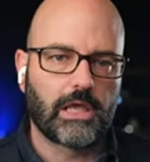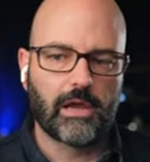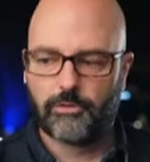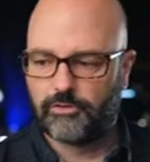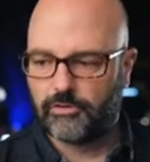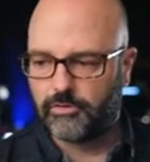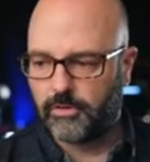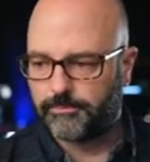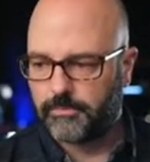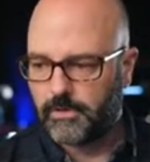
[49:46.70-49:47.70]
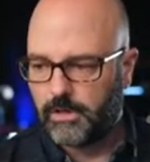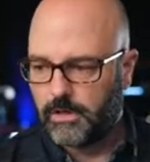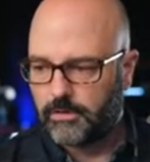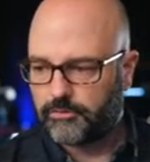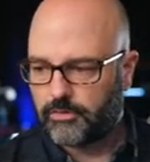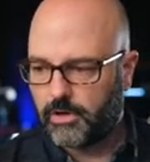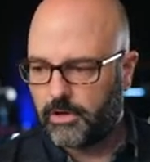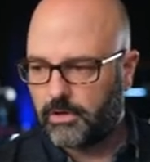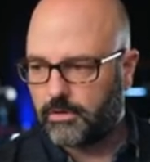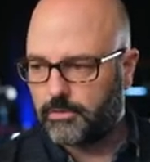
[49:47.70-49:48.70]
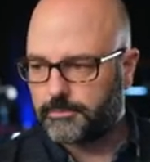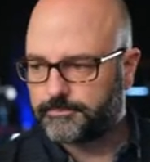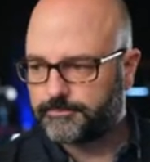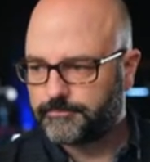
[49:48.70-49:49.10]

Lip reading: the camera system. So